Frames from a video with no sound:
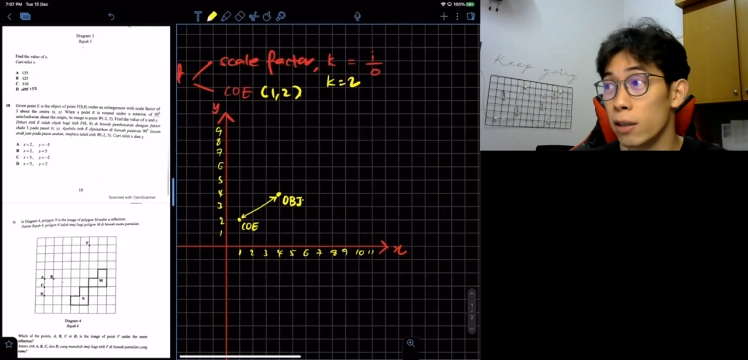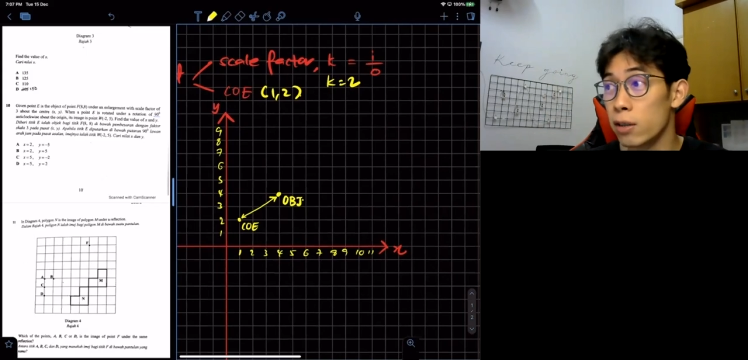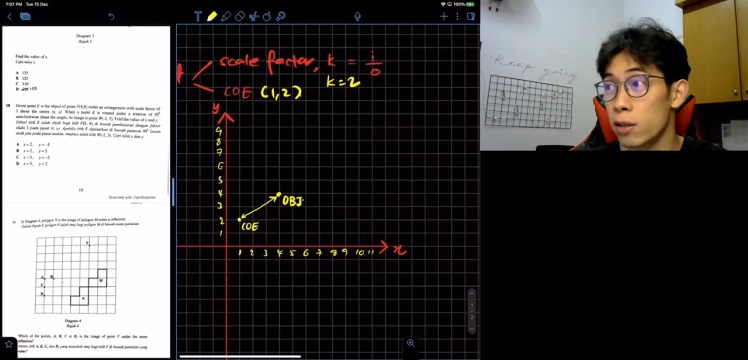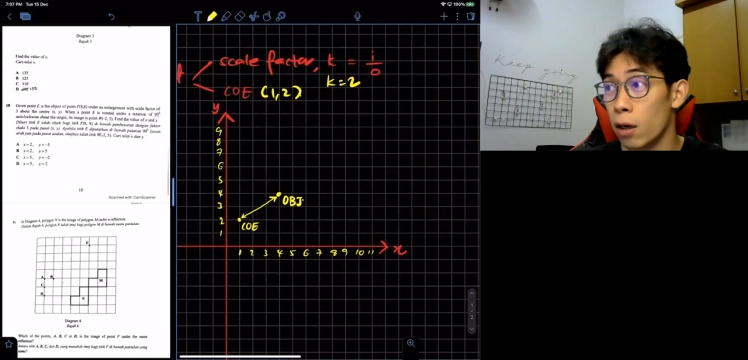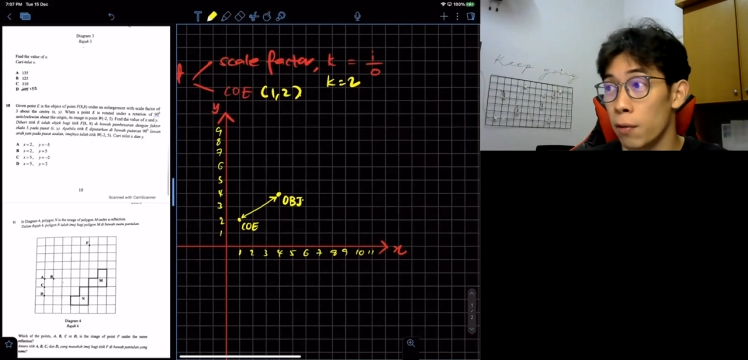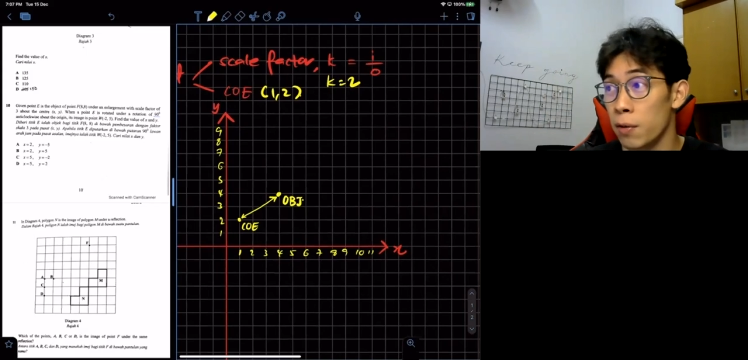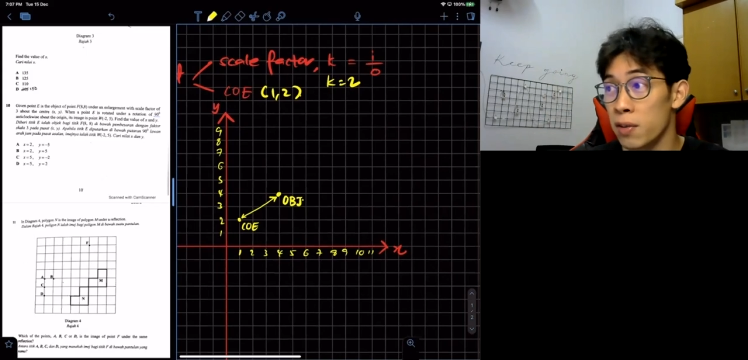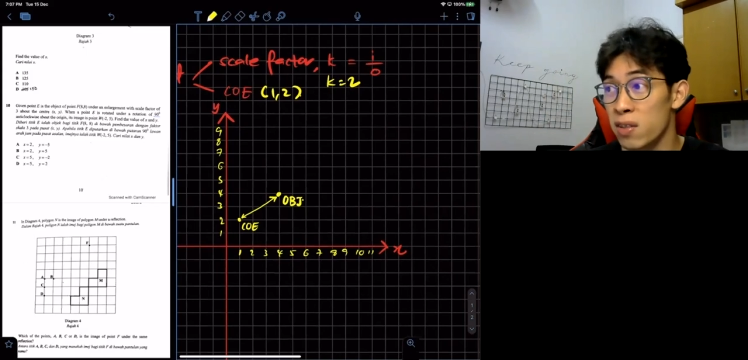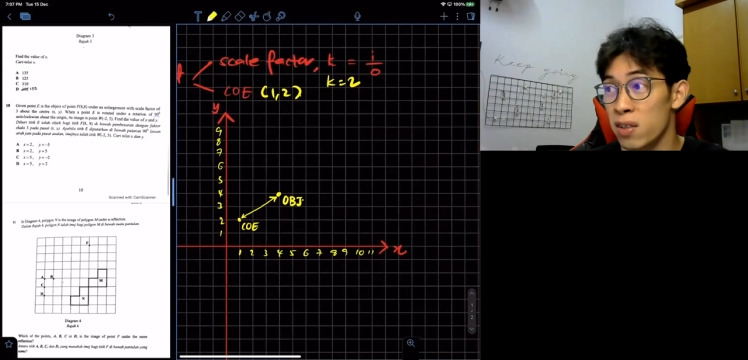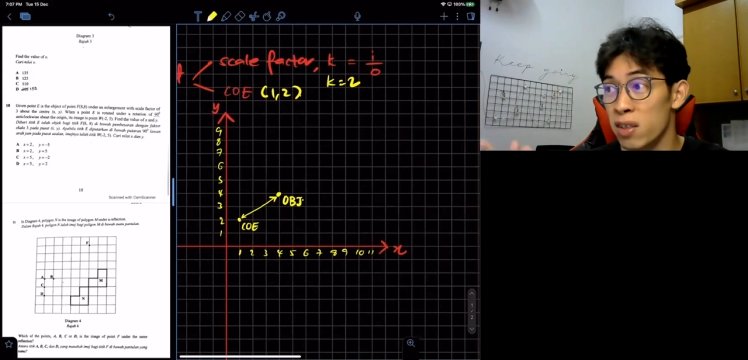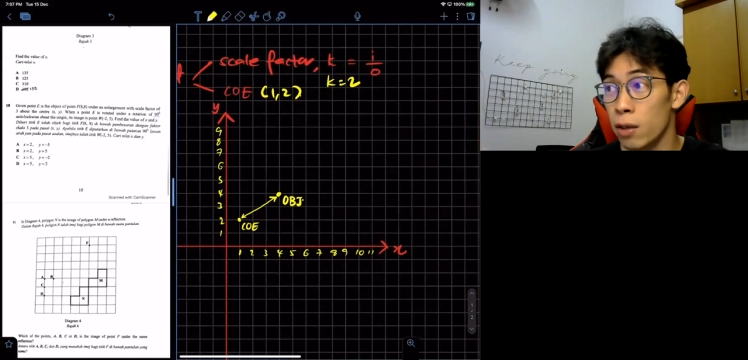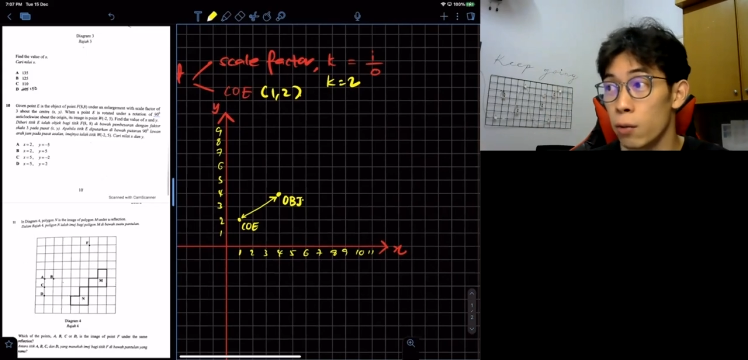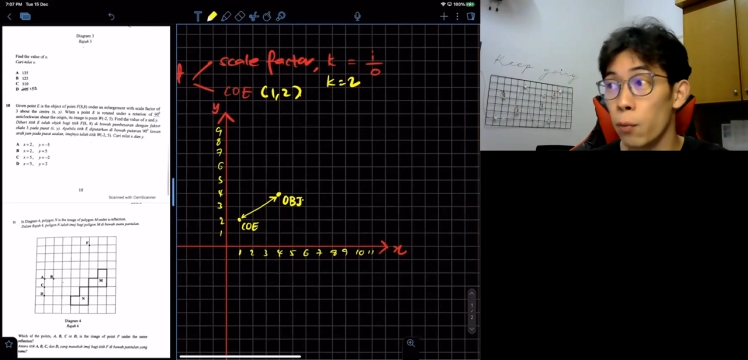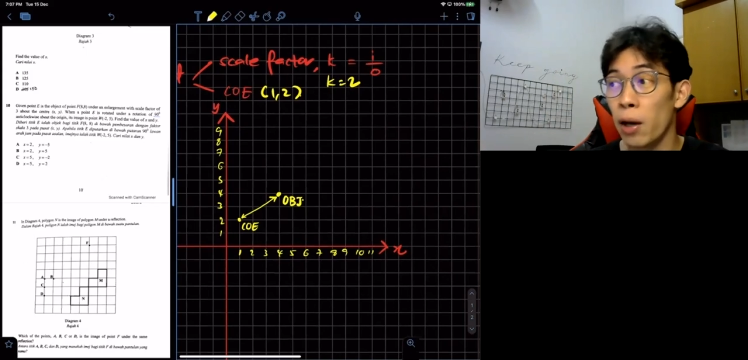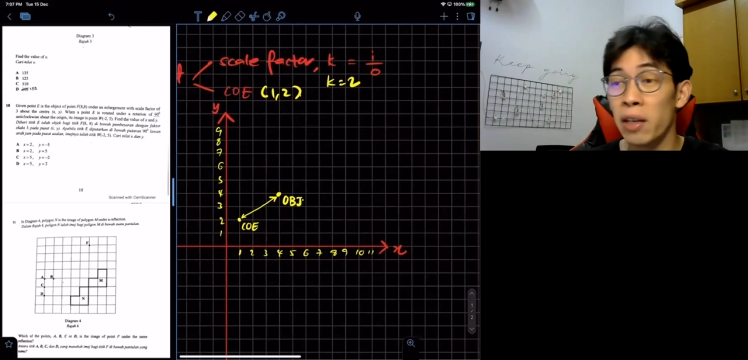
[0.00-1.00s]
And so I want to
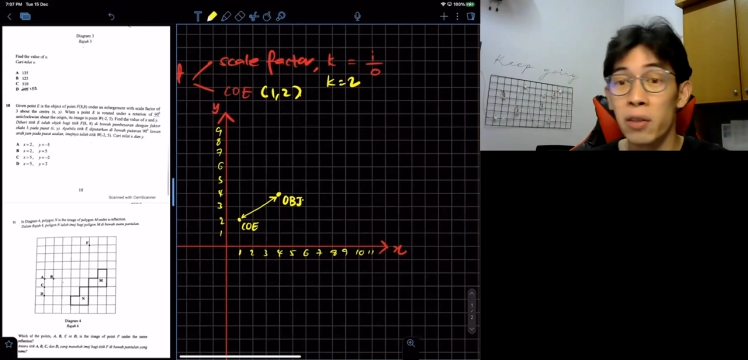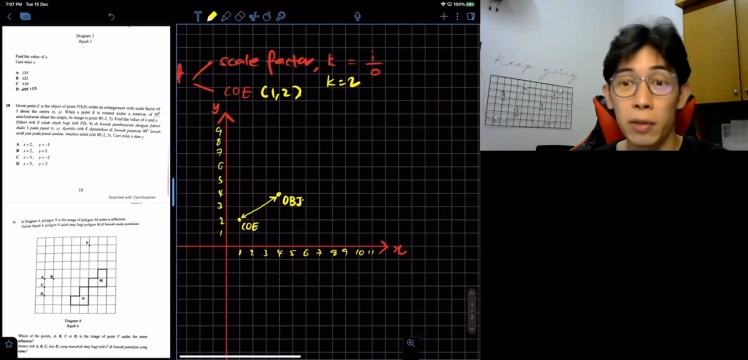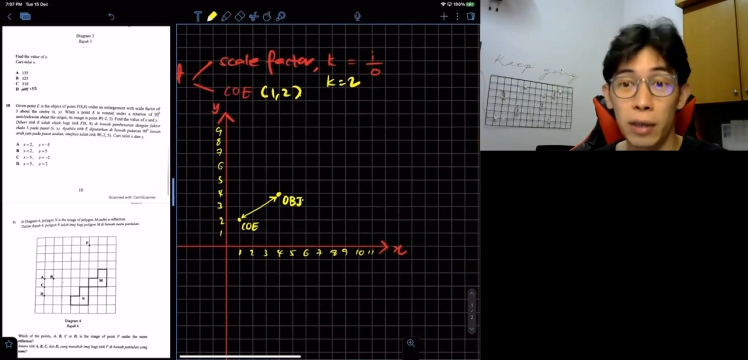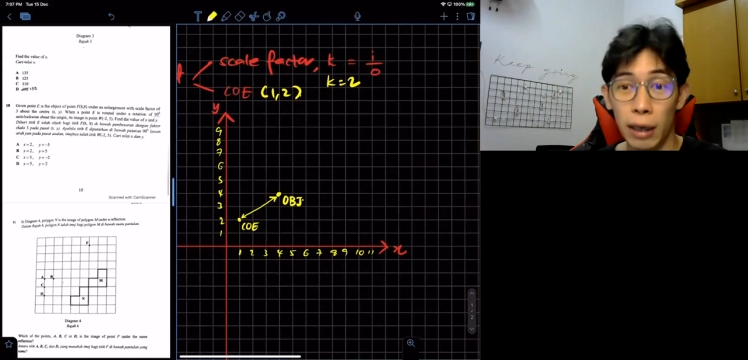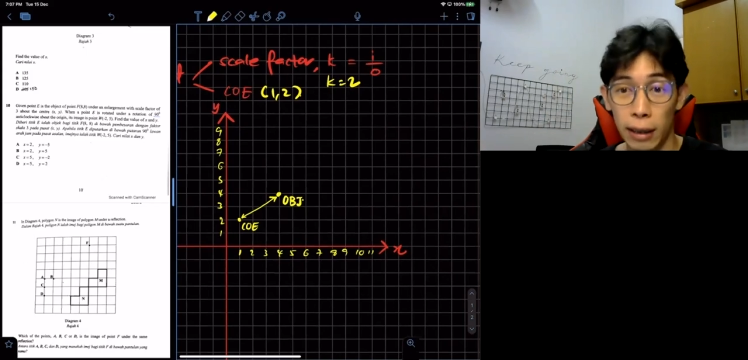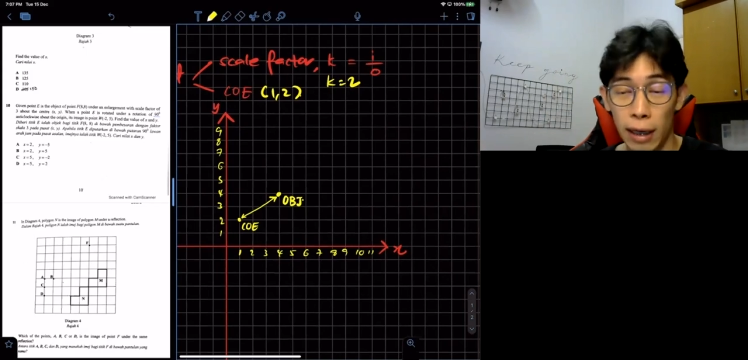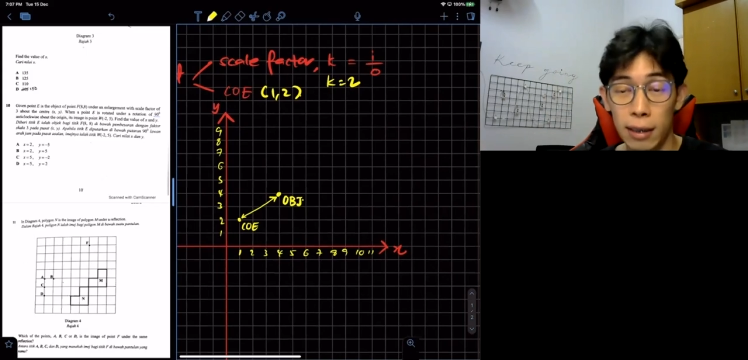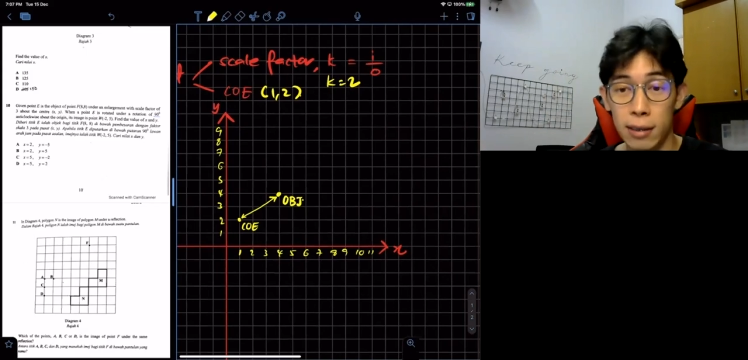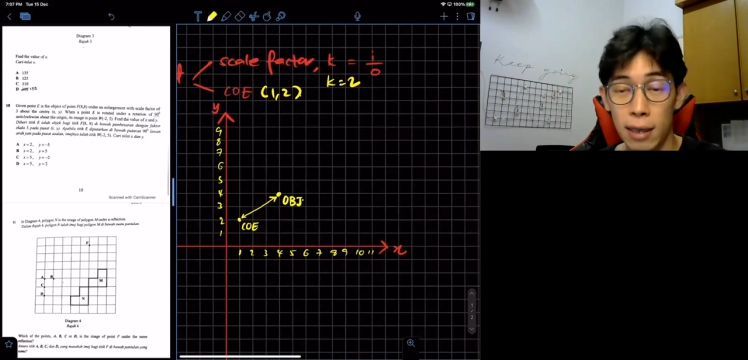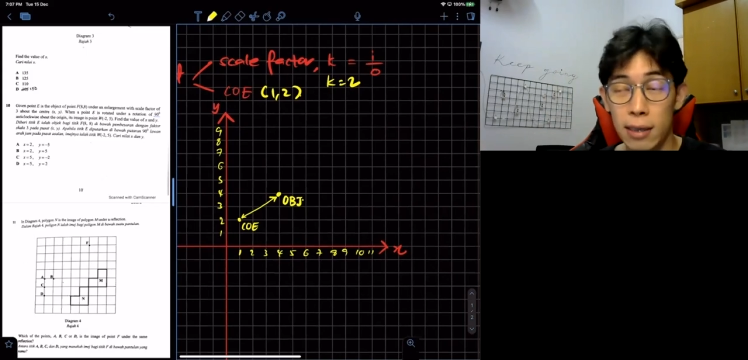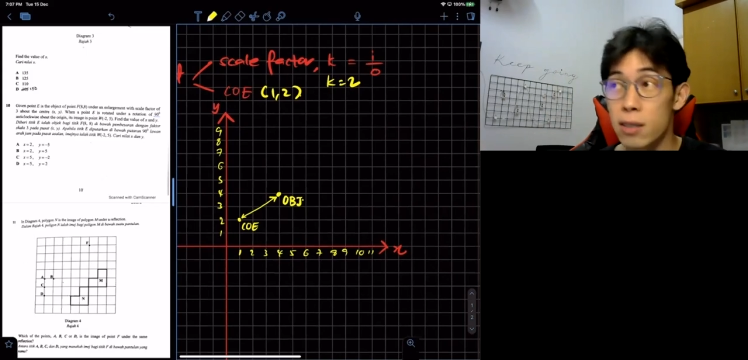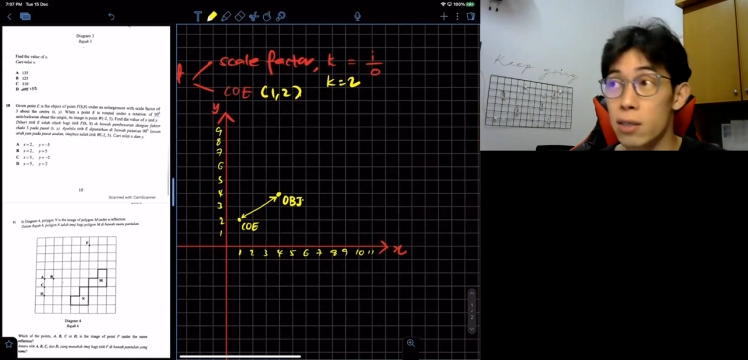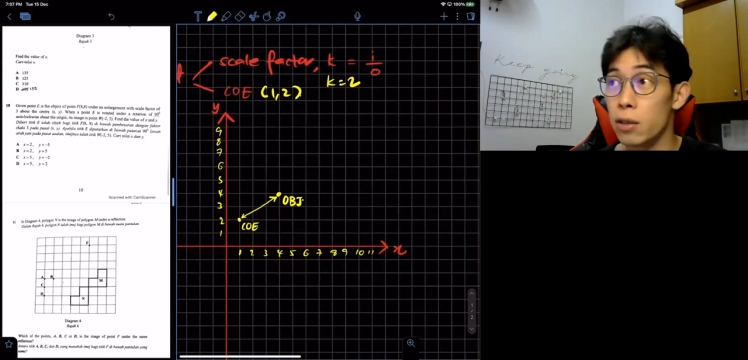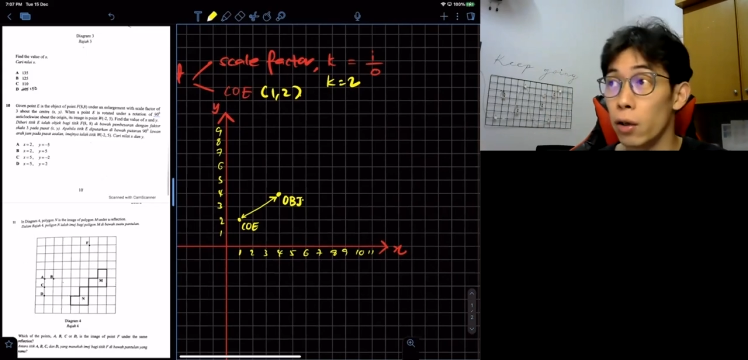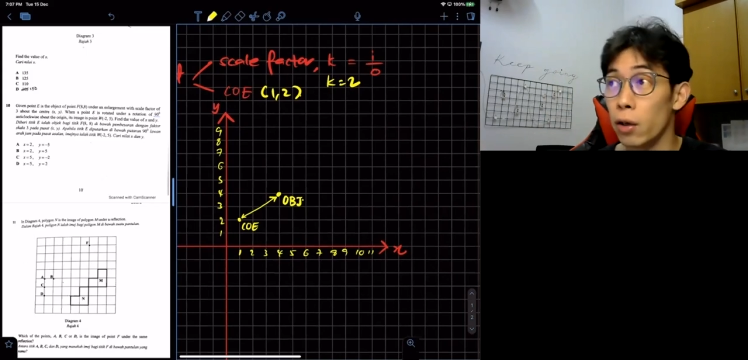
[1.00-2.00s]
see whether you can get the
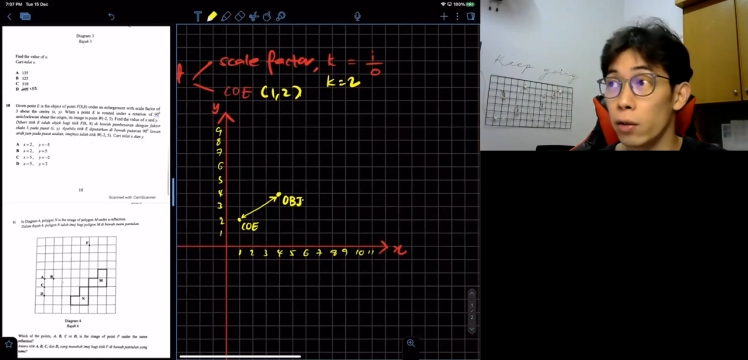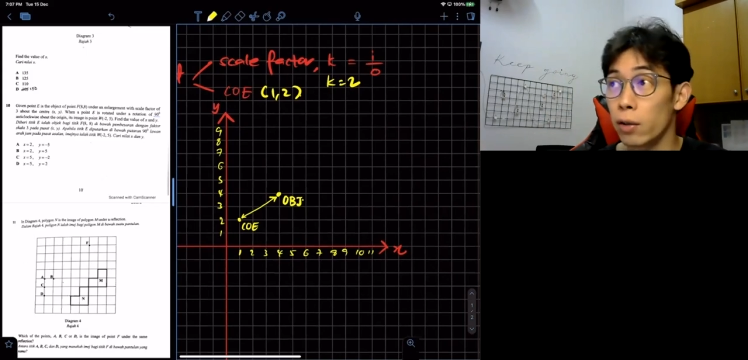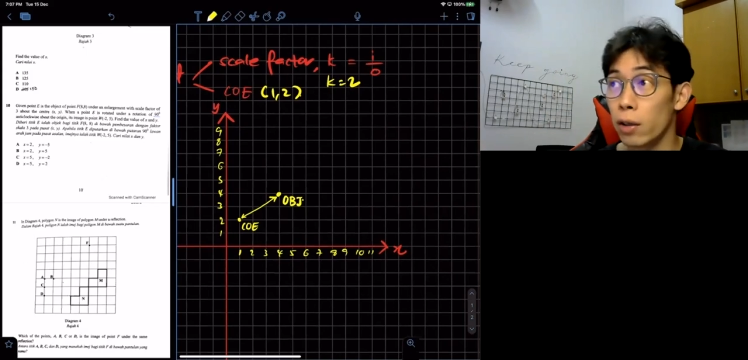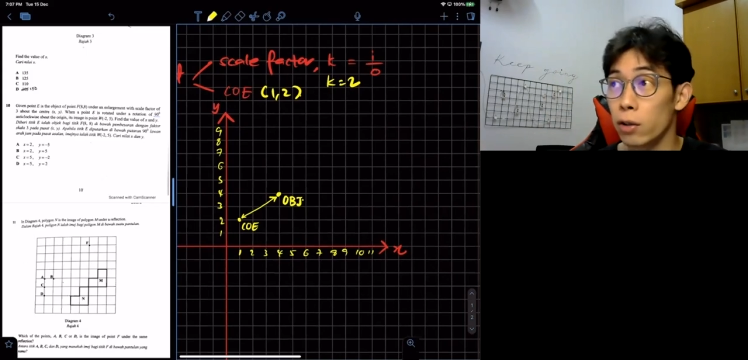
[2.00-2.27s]
answer or not.